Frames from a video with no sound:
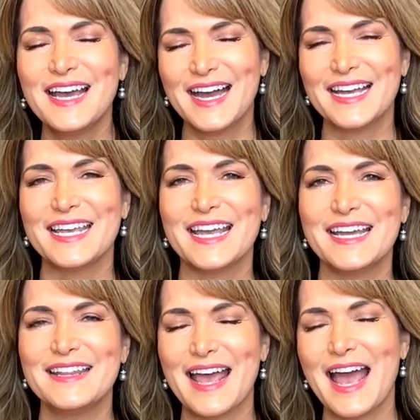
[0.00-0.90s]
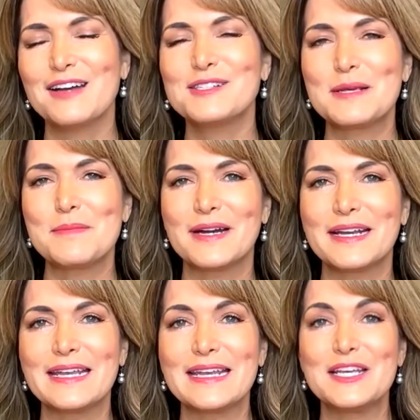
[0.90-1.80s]
Hi again. The housing
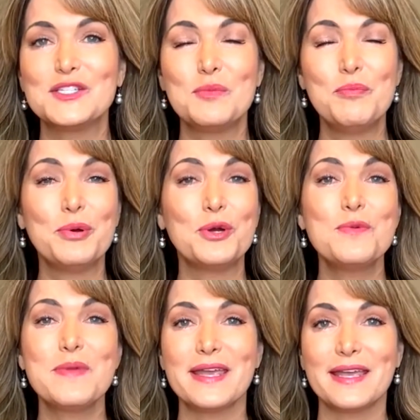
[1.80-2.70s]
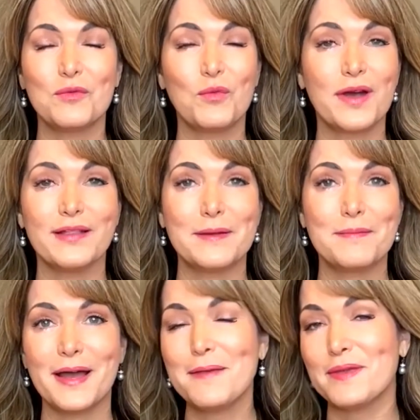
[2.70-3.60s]
market is booming, and well,
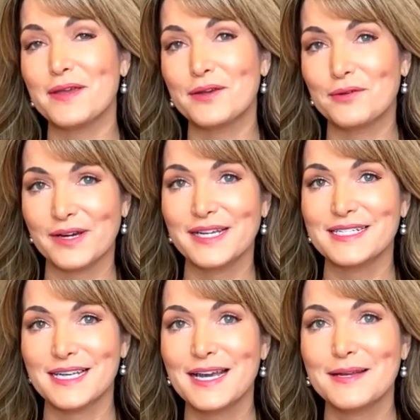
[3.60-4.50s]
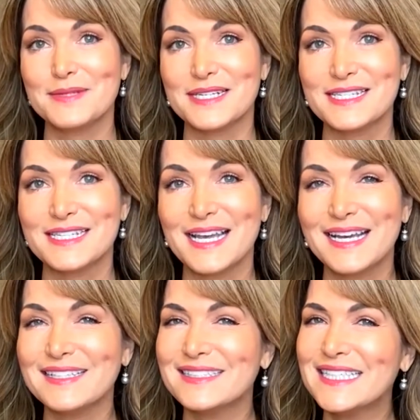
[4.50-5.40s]
it might be a great time to
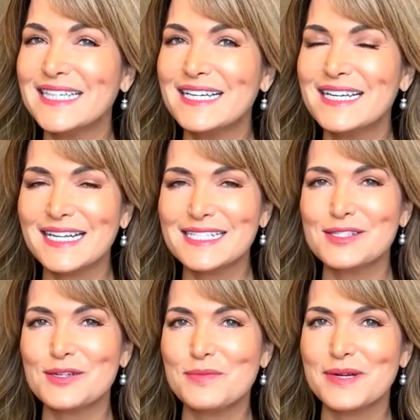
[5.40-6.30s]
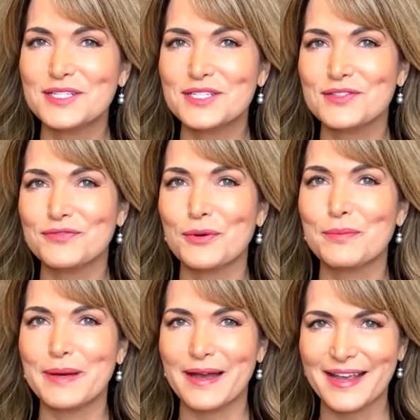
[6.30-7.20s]
sell and uh, not so much for
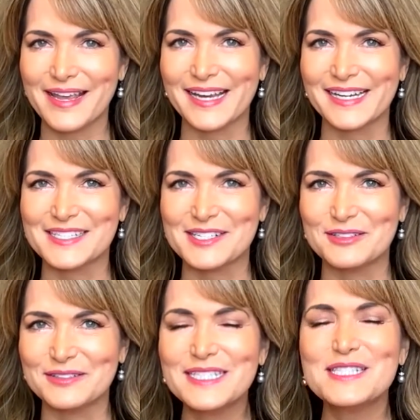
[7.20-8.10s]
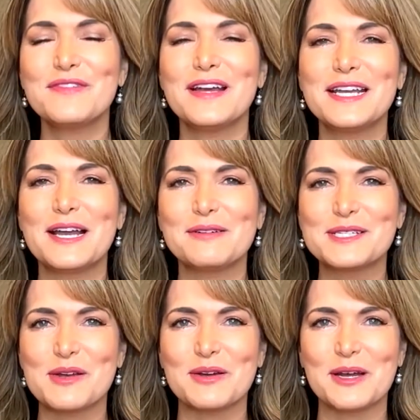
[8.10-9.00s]
buying. So let's find out
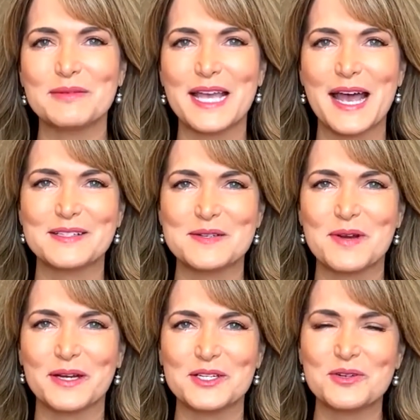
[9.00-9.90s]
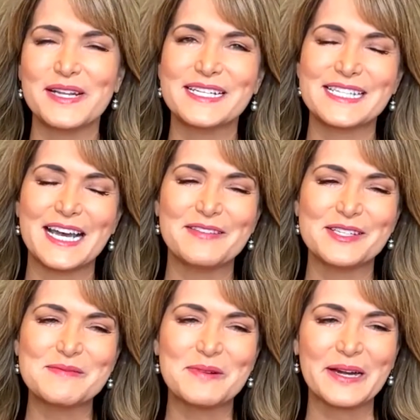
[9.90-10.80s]
what's going on with the housing market. Joining us live
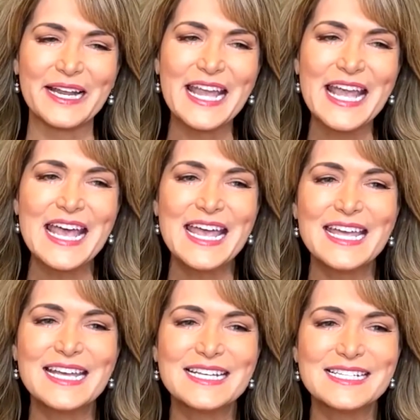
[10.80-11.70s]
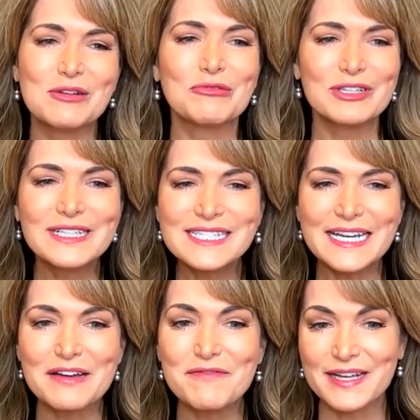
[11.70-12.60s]
this morning is real
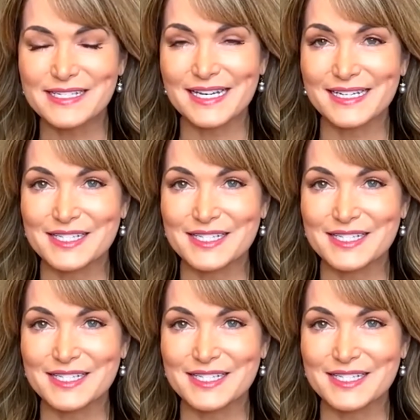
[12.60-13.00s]
estate investing